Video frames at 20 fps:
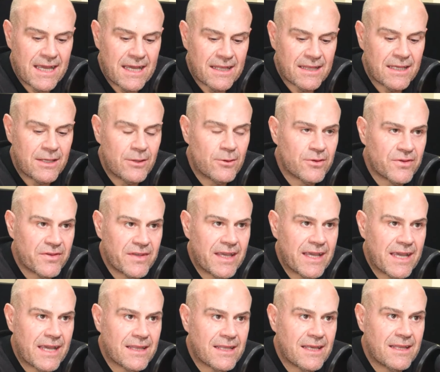out that you're
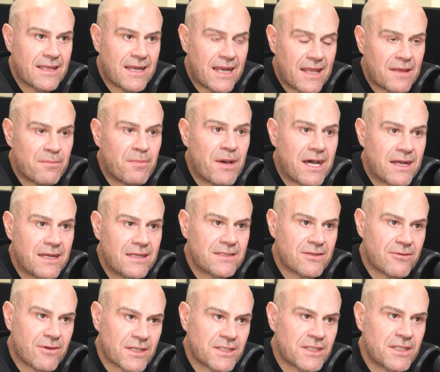seeing out there that other parties
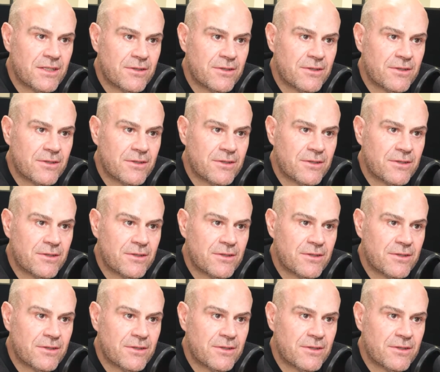are actually